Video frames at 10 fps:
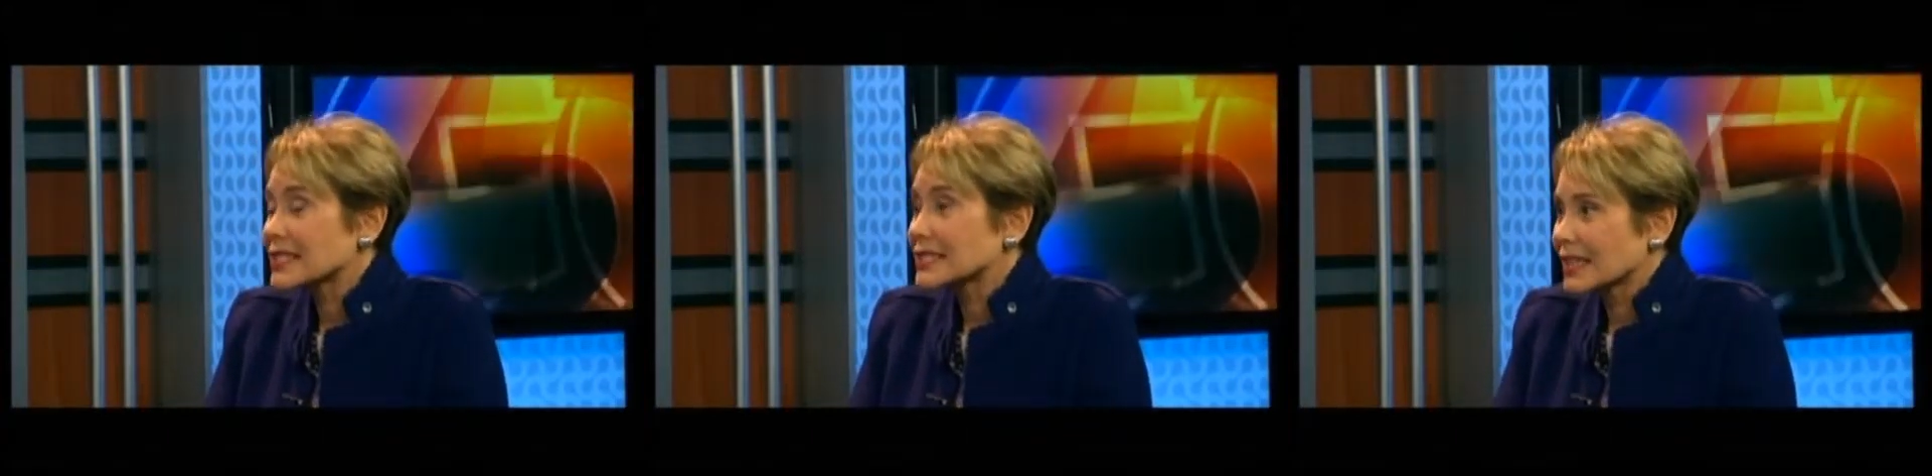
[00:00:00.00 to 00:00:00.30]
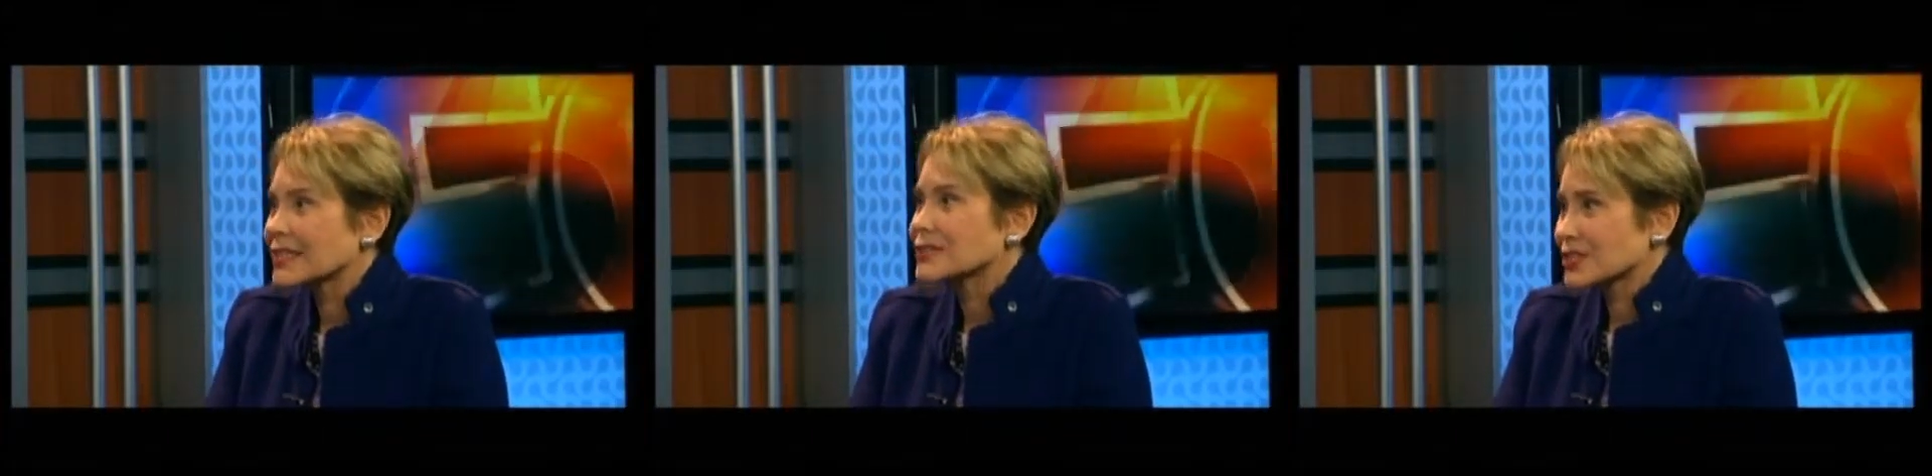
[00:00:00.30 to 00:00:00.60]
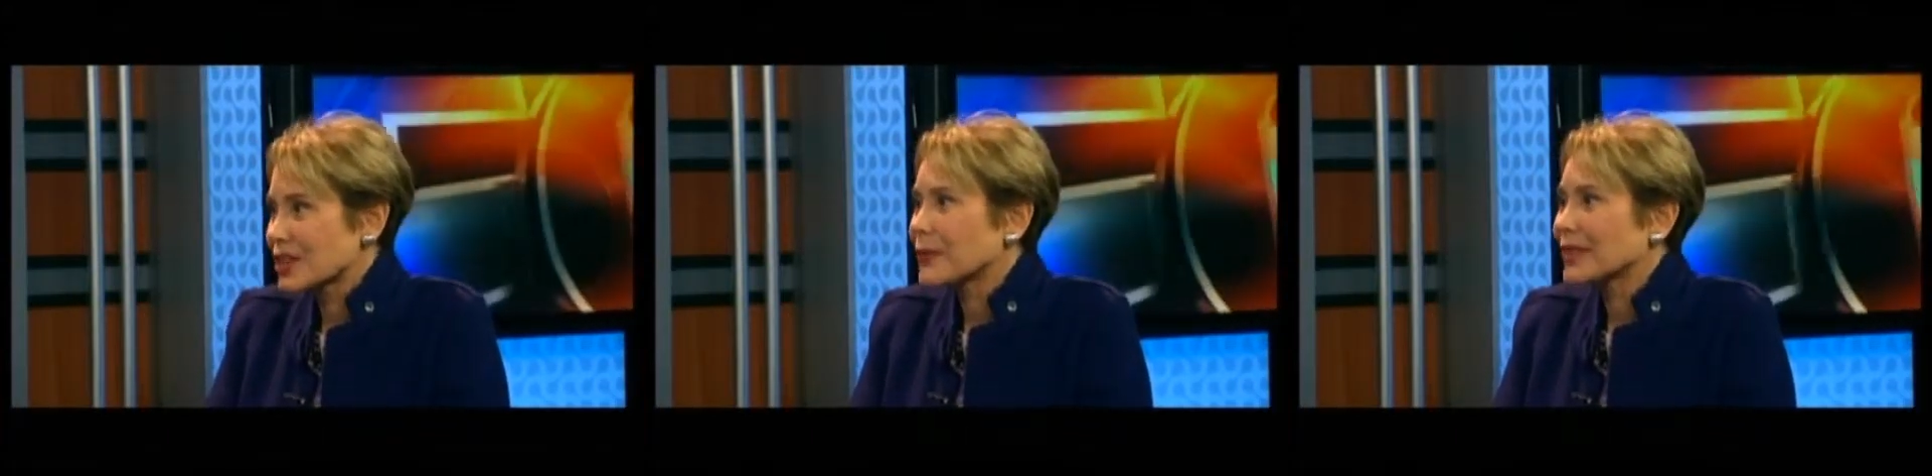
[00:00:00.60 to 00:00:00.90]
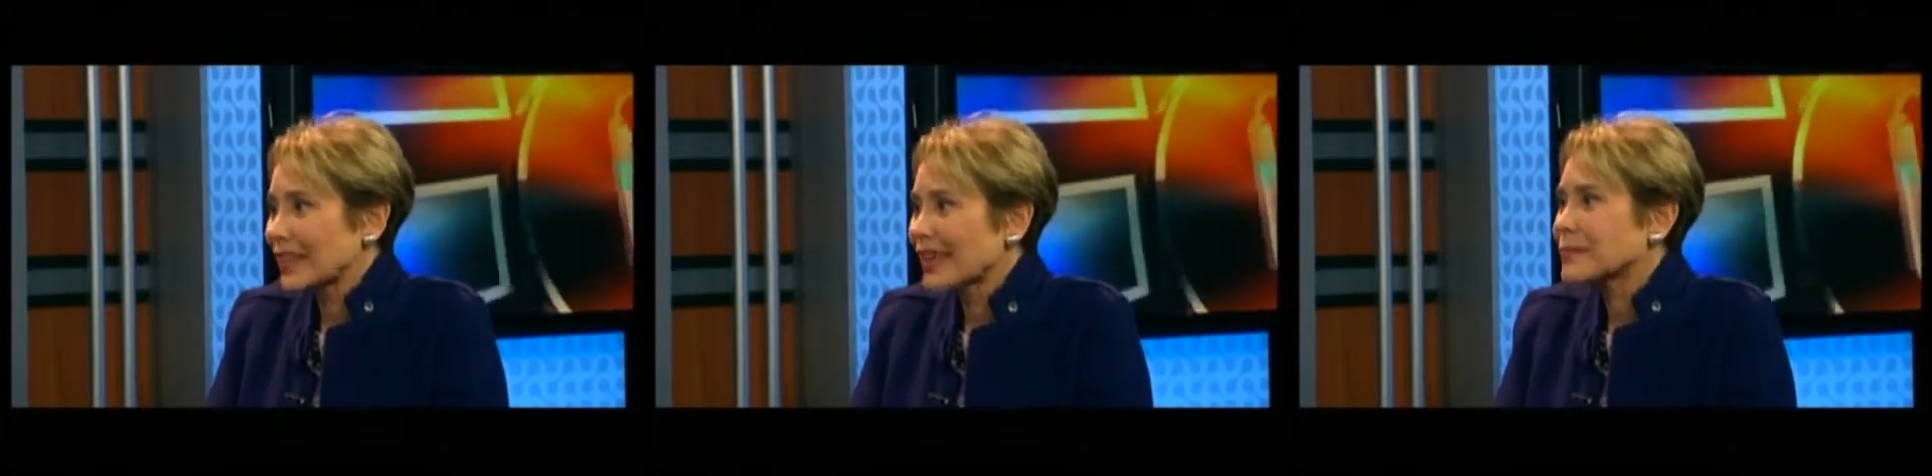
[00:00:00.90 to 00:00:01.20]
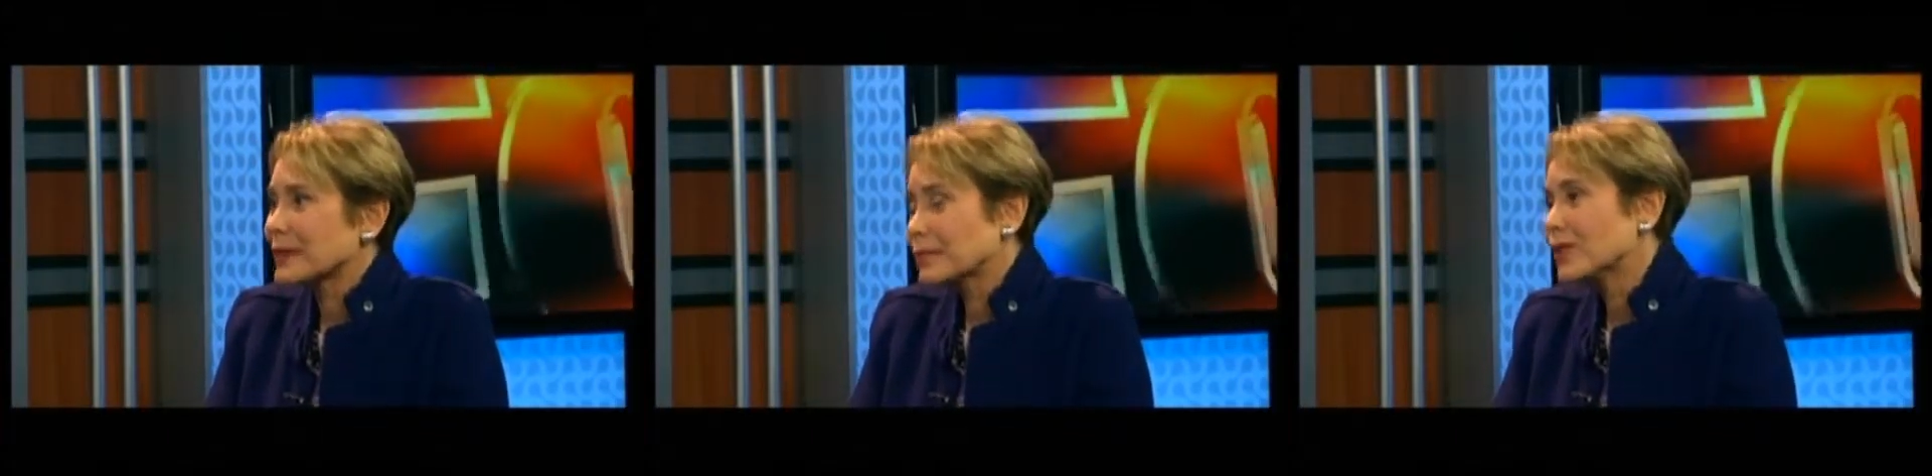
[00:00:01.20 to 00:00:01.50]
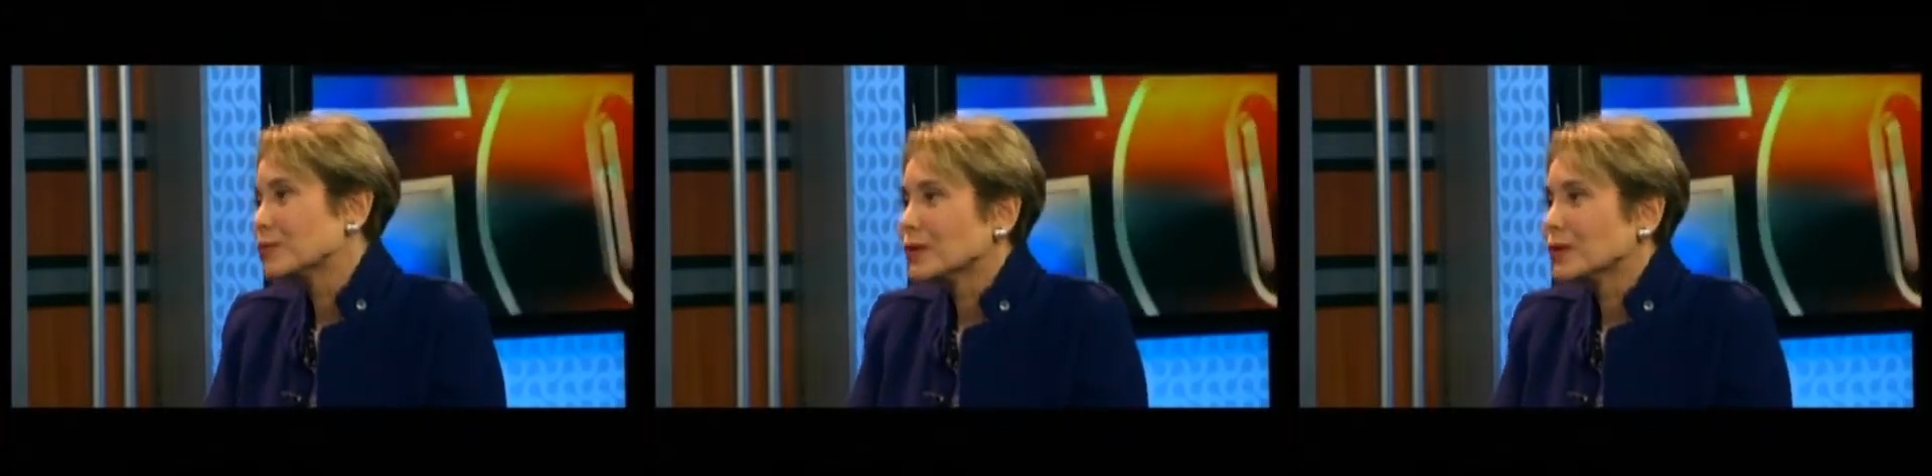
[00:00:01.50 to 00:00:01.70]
The studies are showing that people are